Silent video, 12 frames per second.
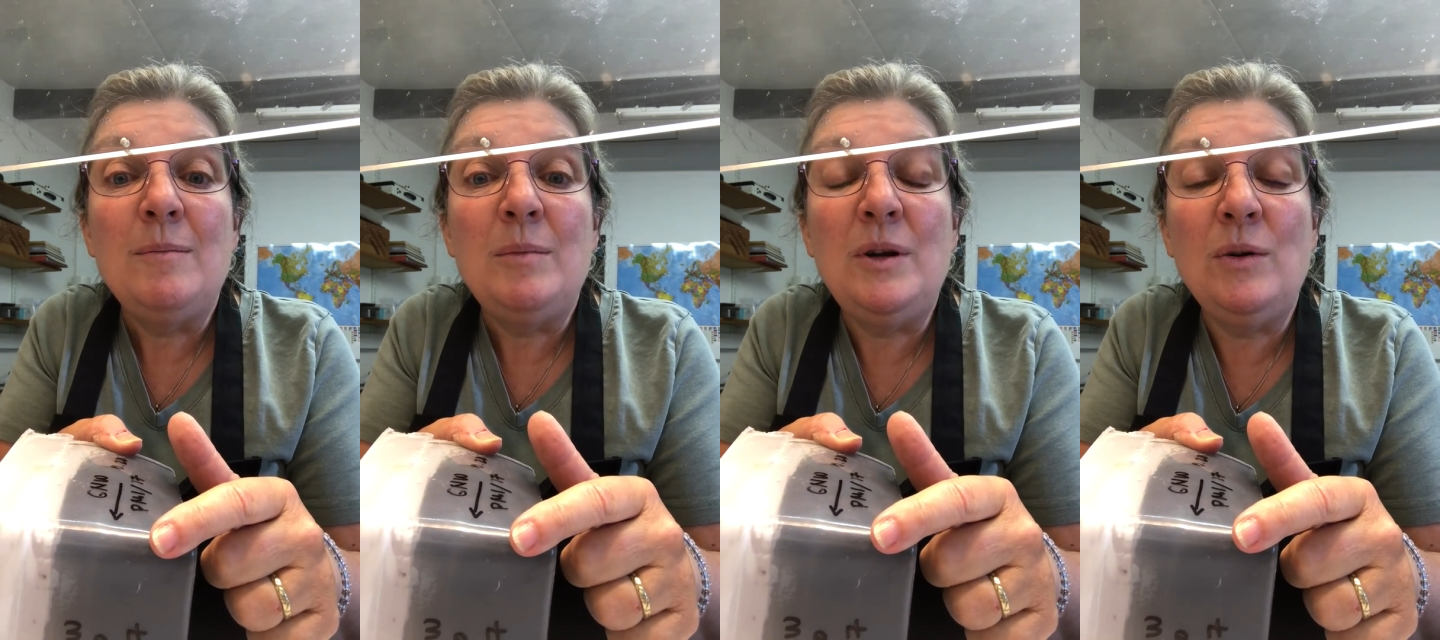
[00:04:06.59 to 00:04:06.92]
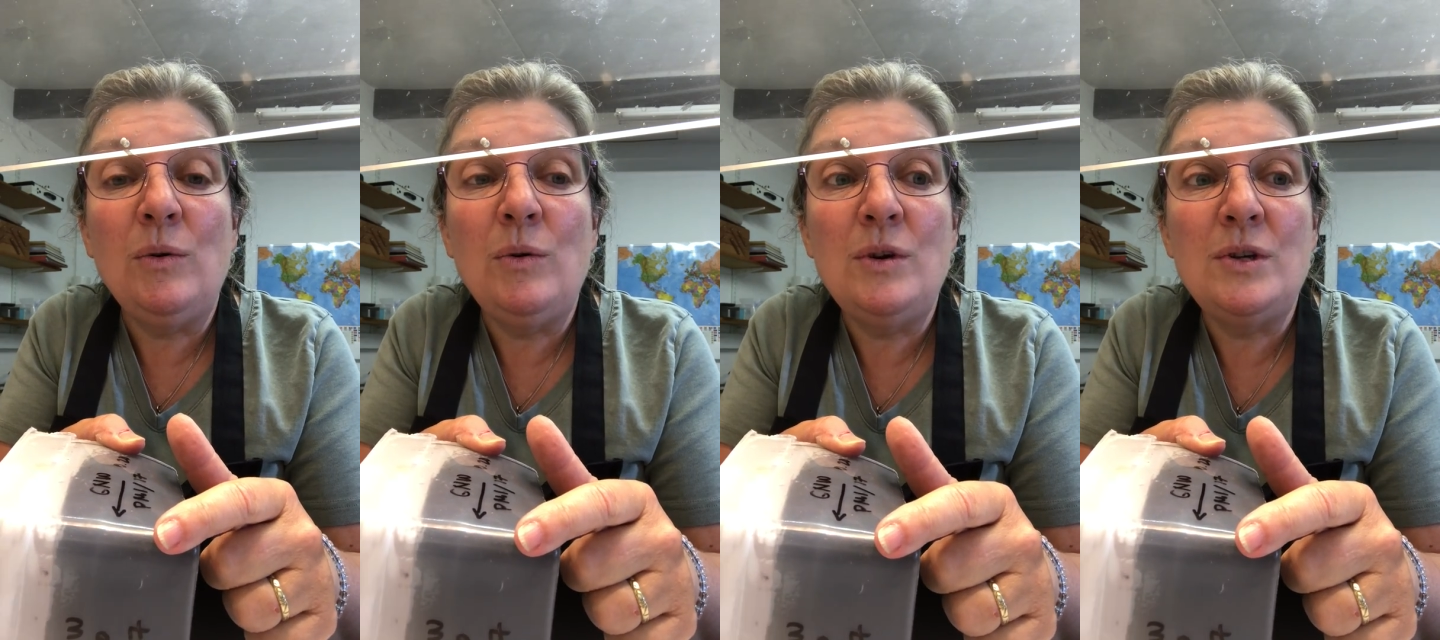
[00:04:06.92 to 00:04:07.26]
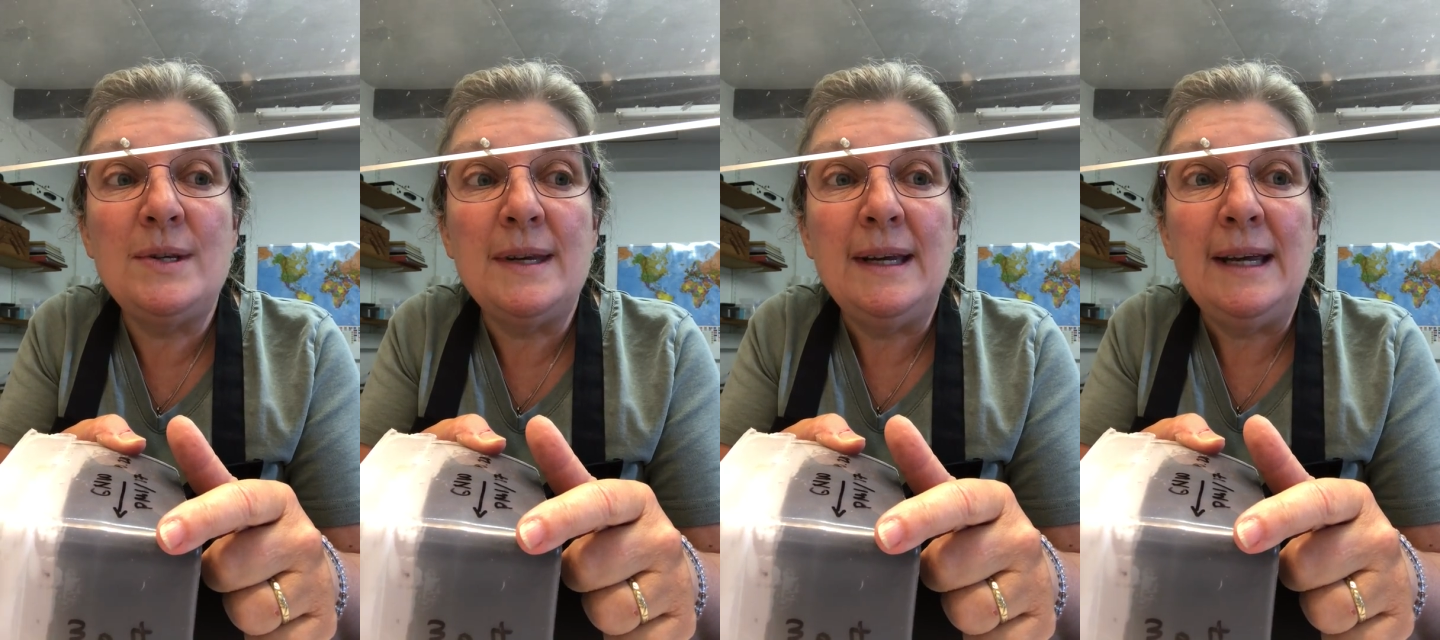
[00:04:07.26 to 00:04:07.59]
But of
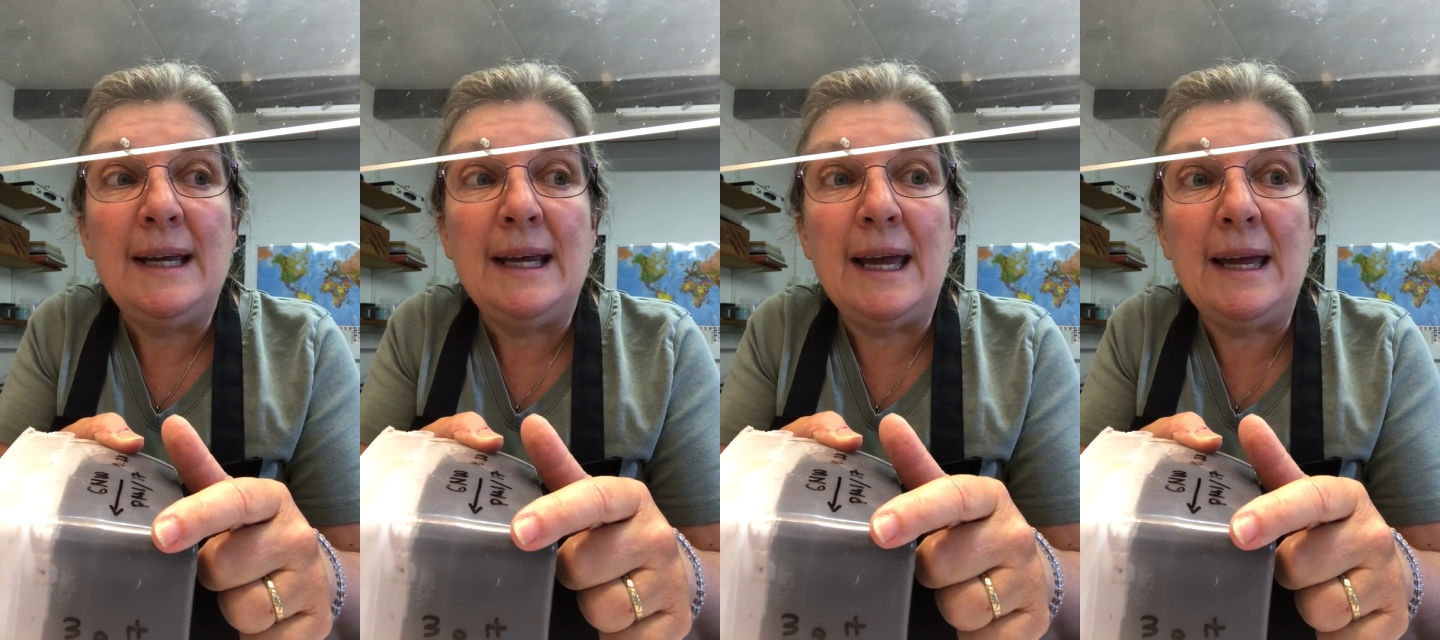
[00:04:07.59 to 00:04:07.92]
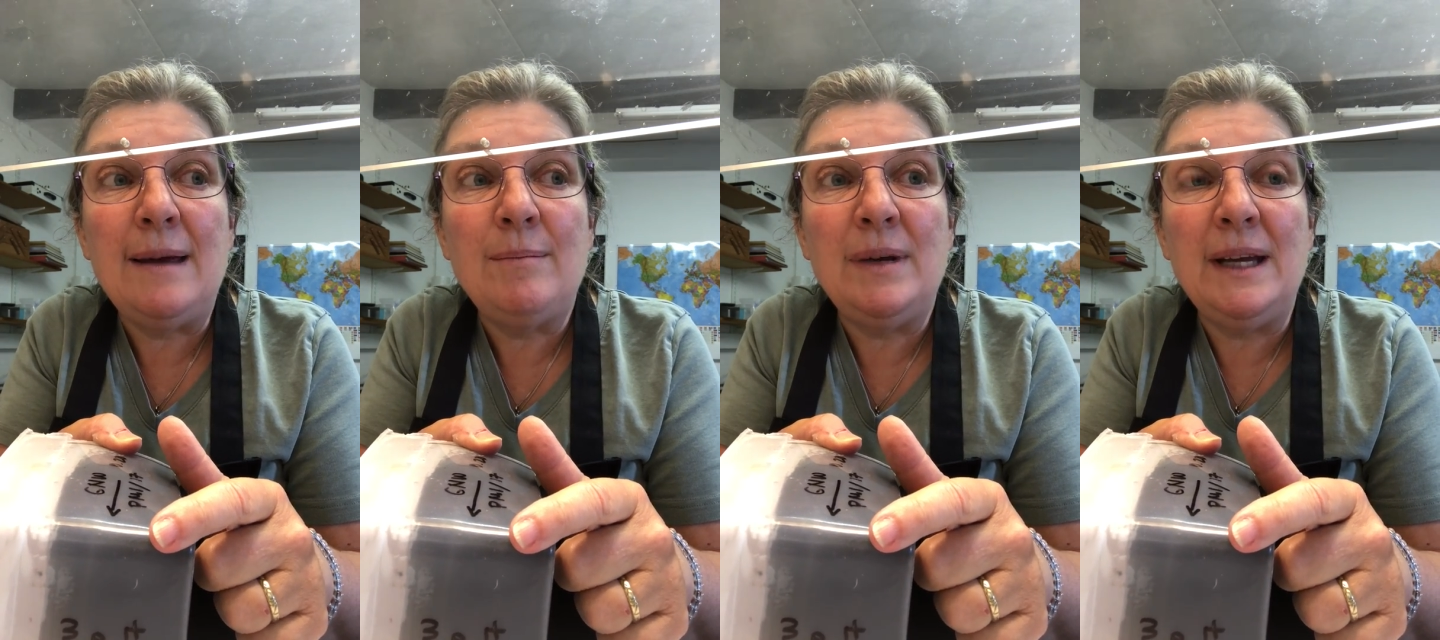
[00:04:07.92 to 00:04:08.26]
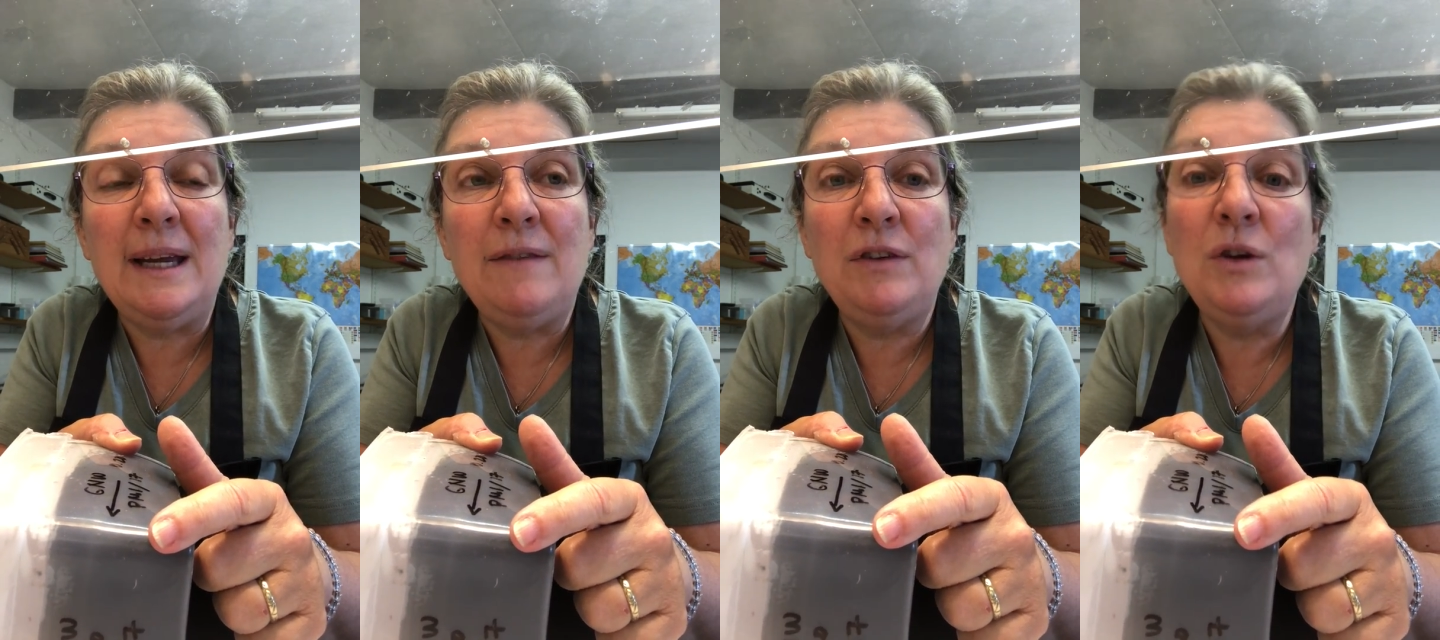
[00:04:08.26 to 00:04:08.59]
course,
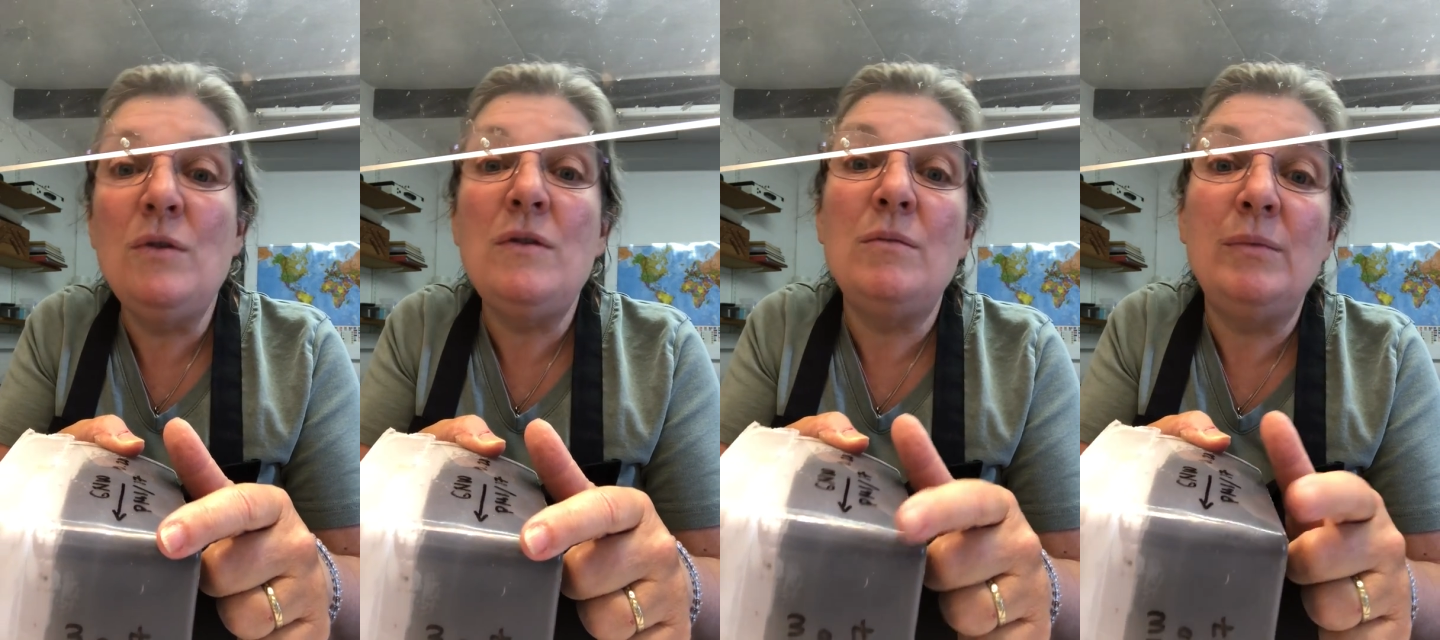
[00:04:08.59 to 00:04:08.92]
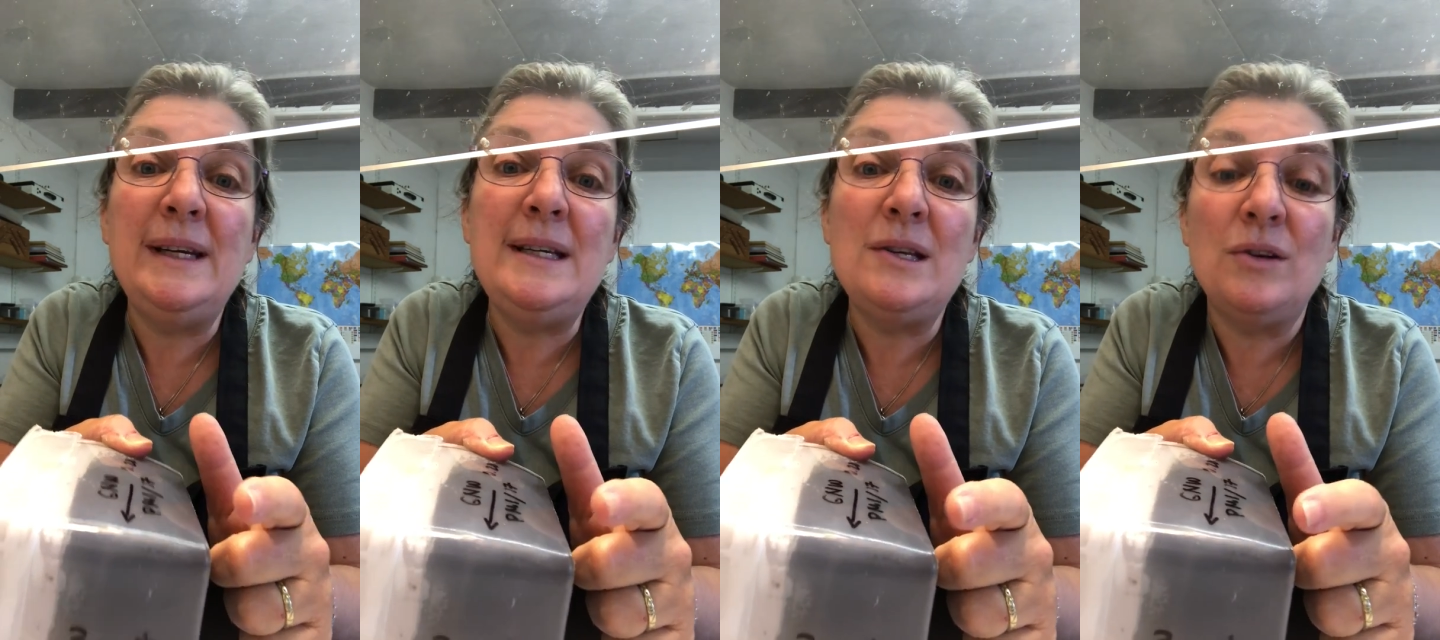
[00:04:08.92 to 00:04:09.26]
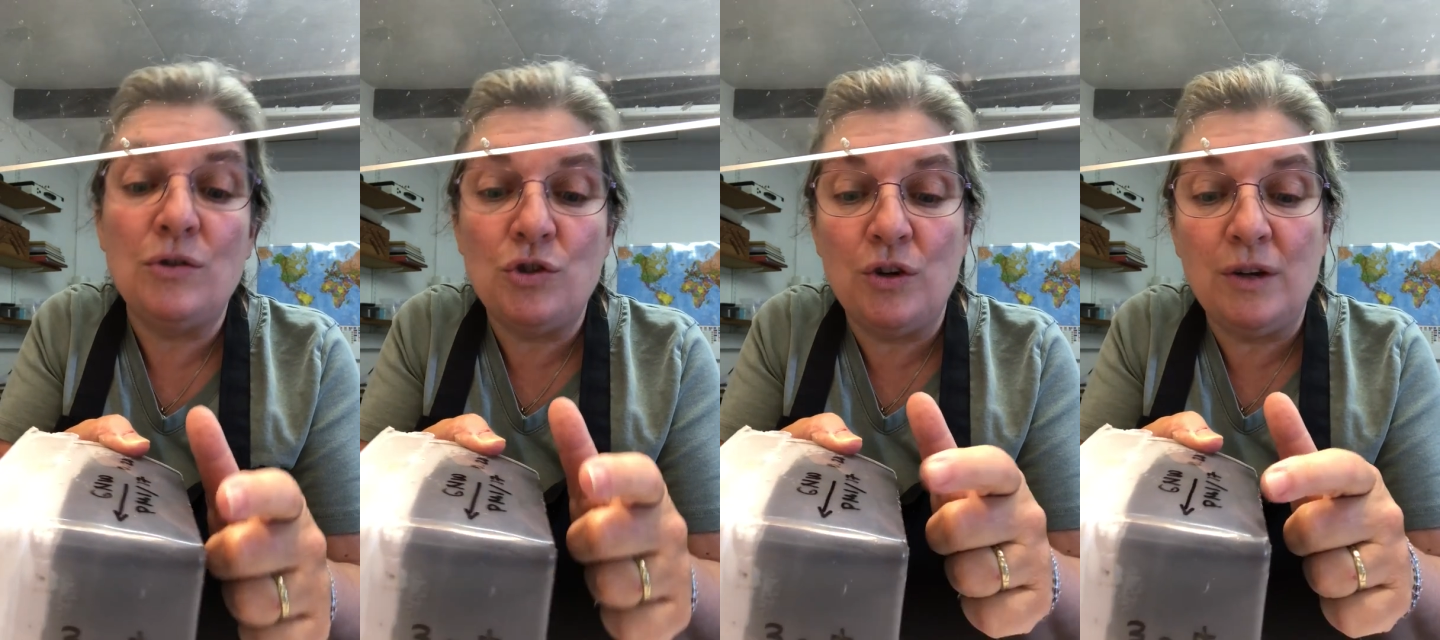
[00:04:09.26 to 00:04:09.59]
if you're the
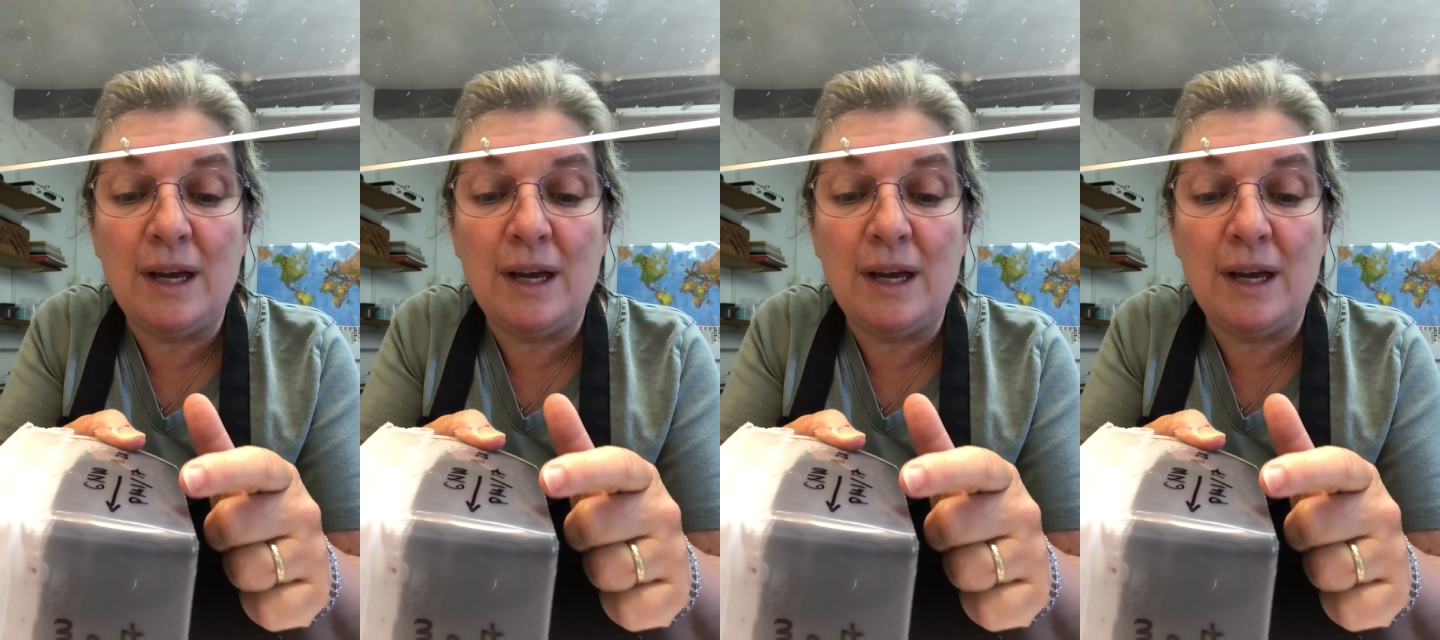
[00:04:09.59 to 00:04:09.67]
researcher